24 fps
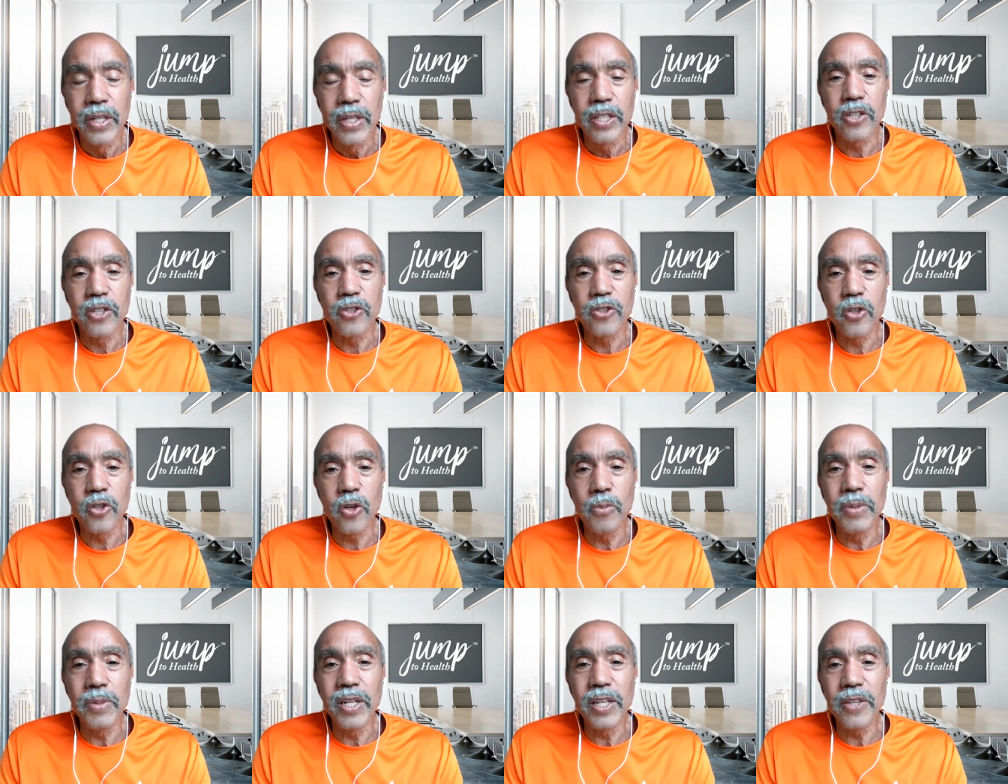There's
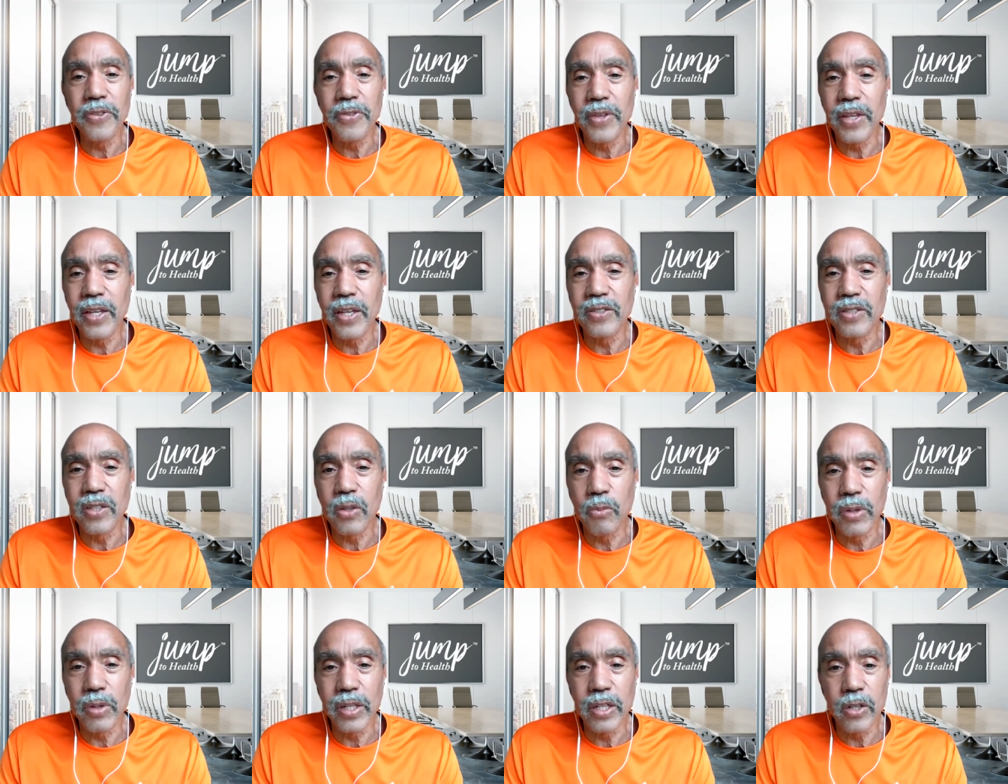so many things
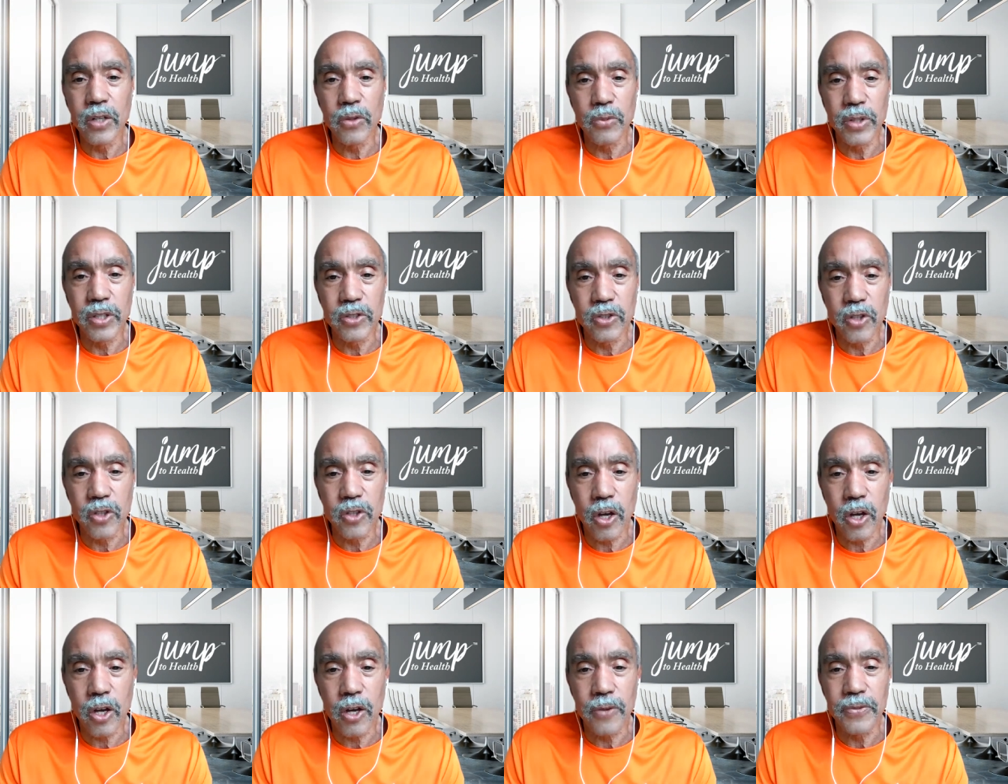that we can
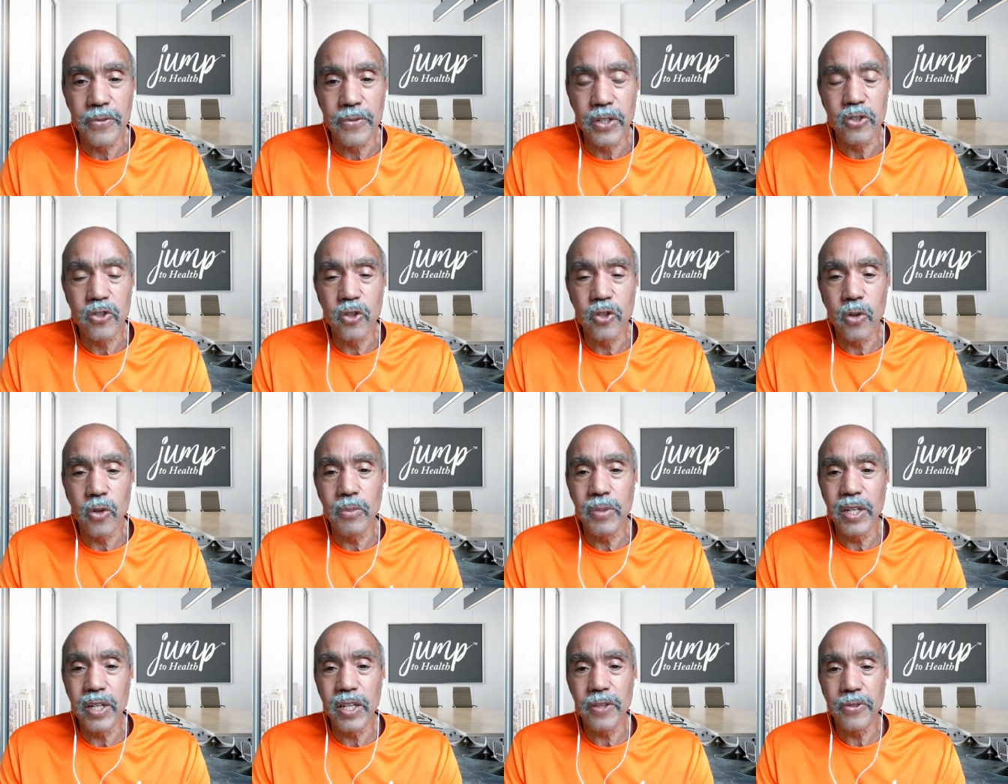resolve. There's
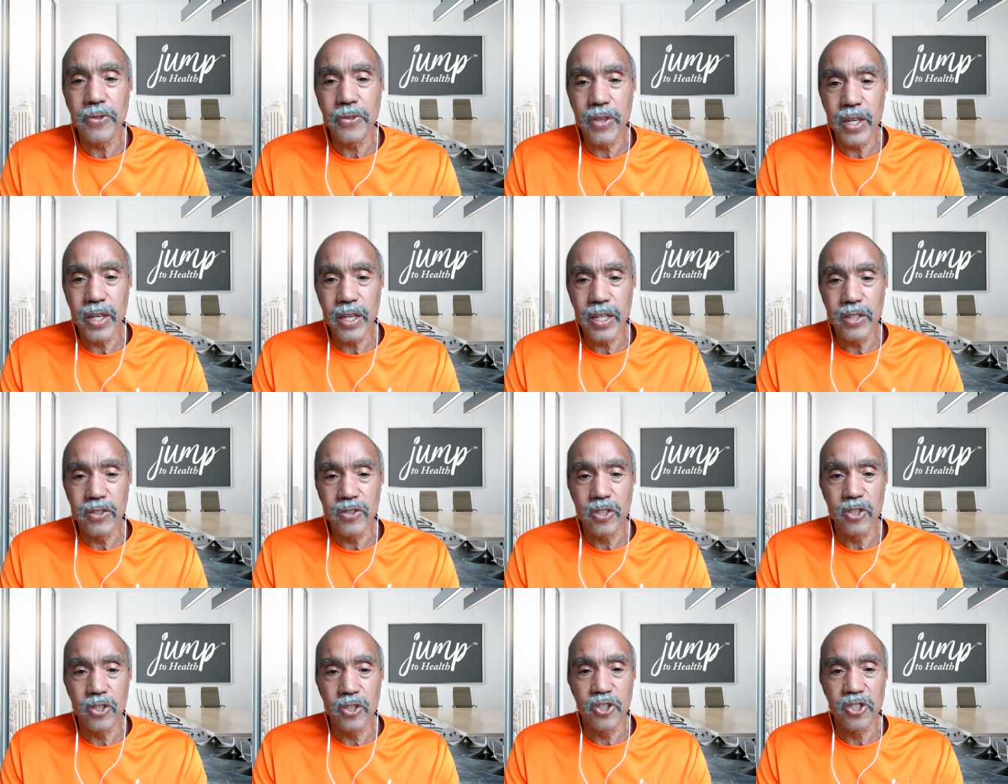so many
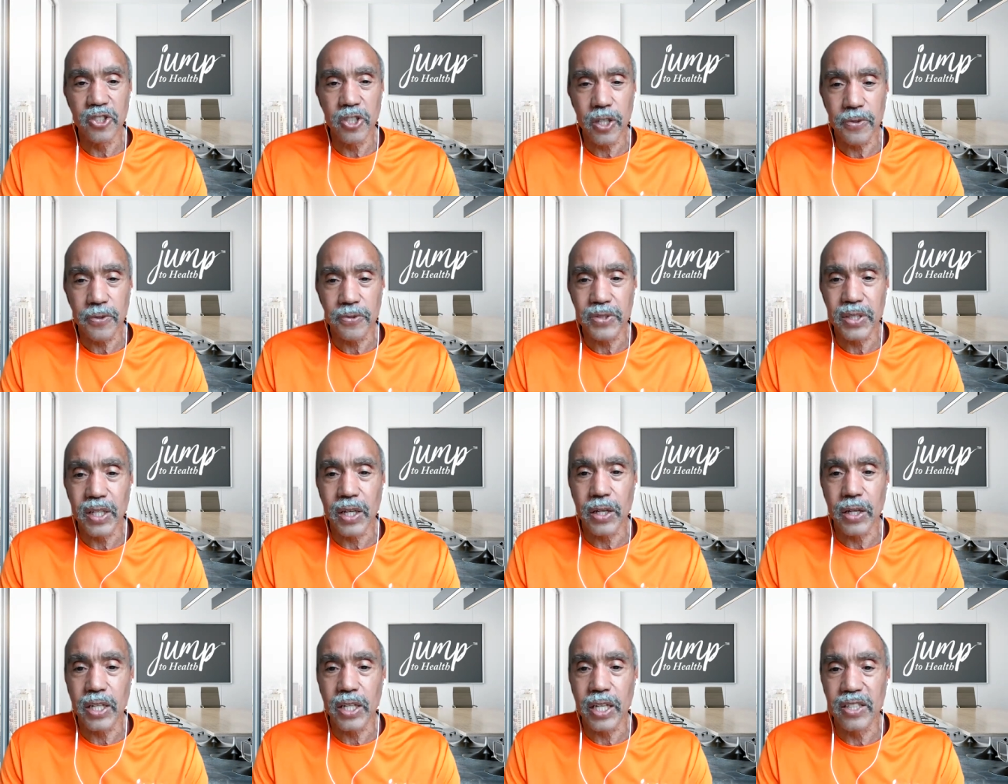things and shifts
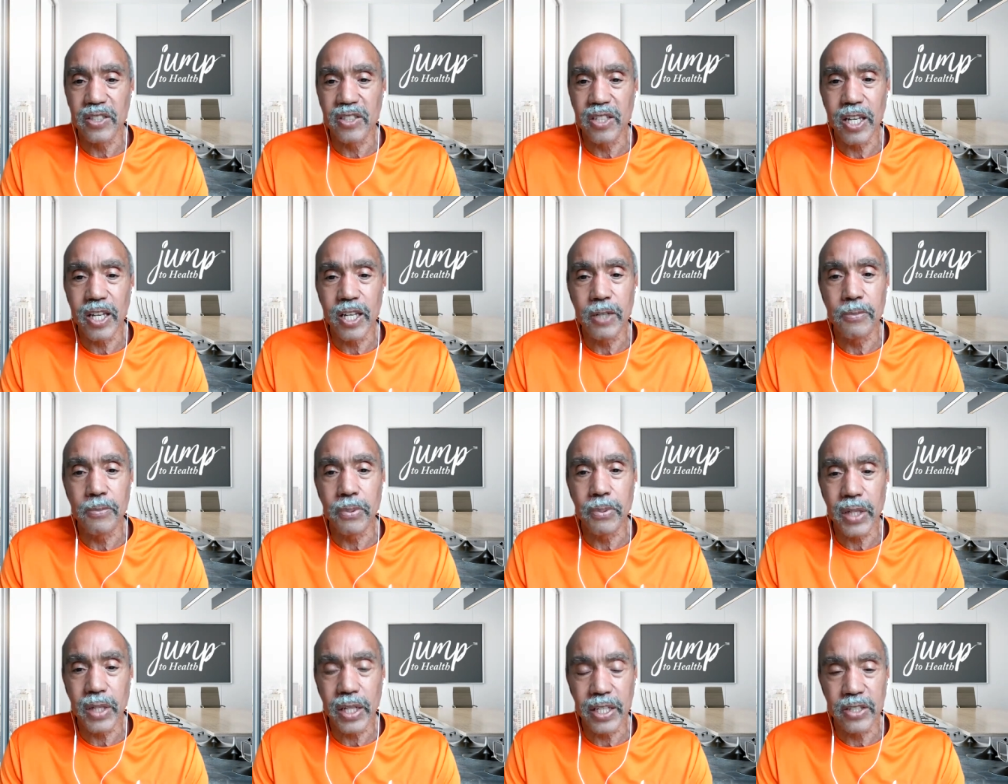that can
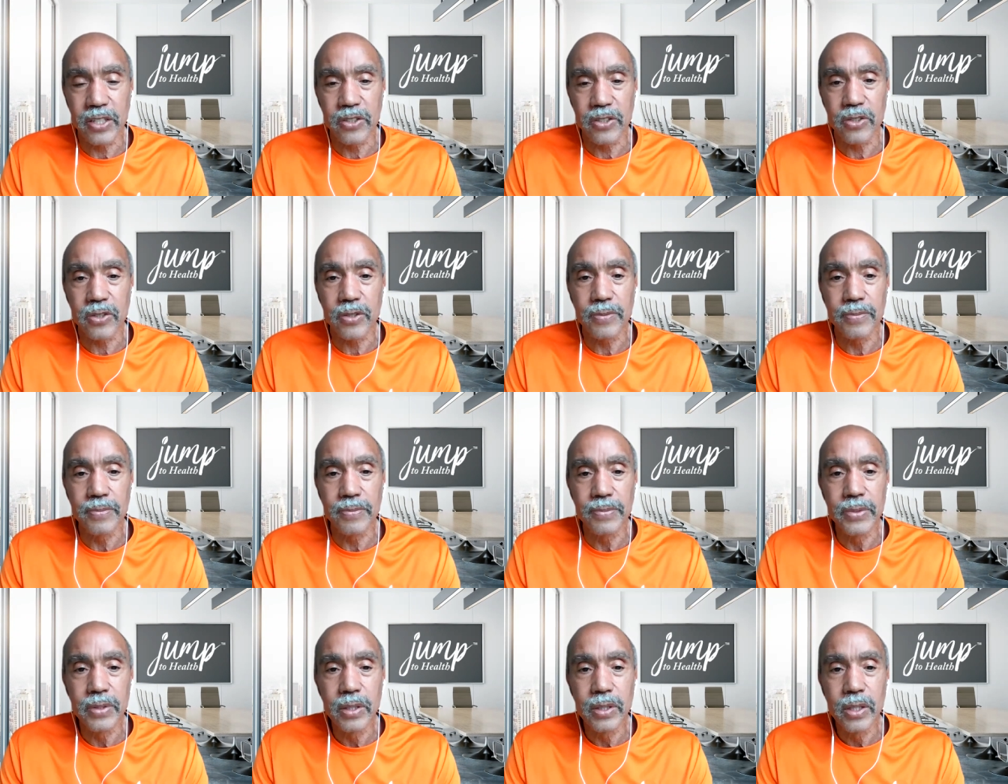take
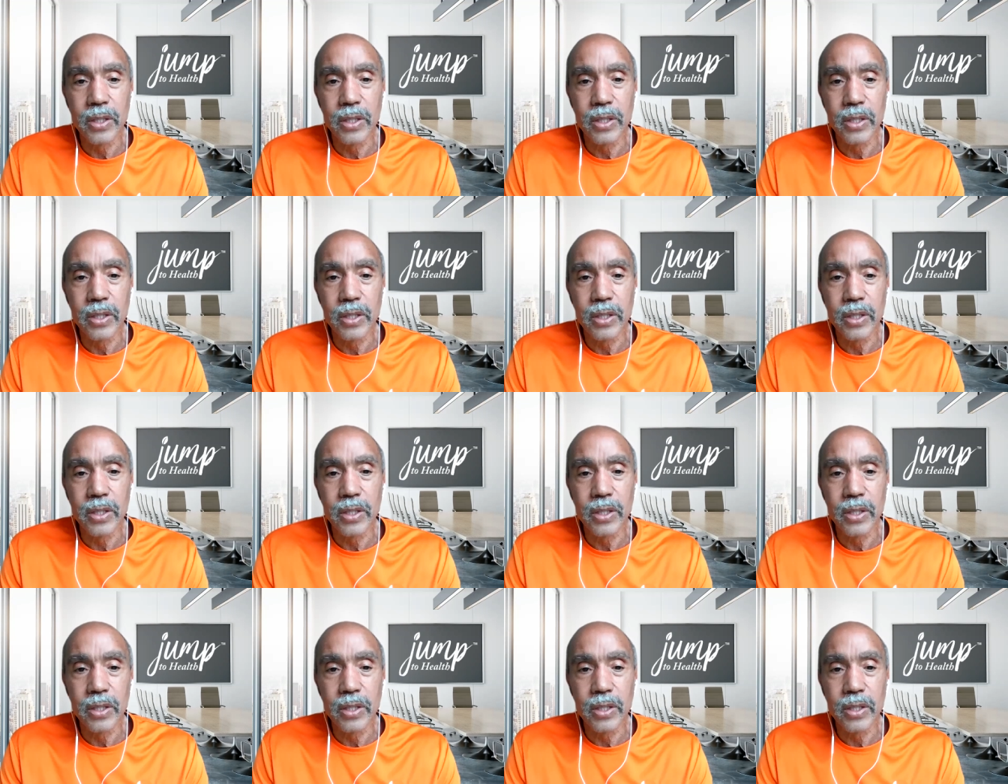place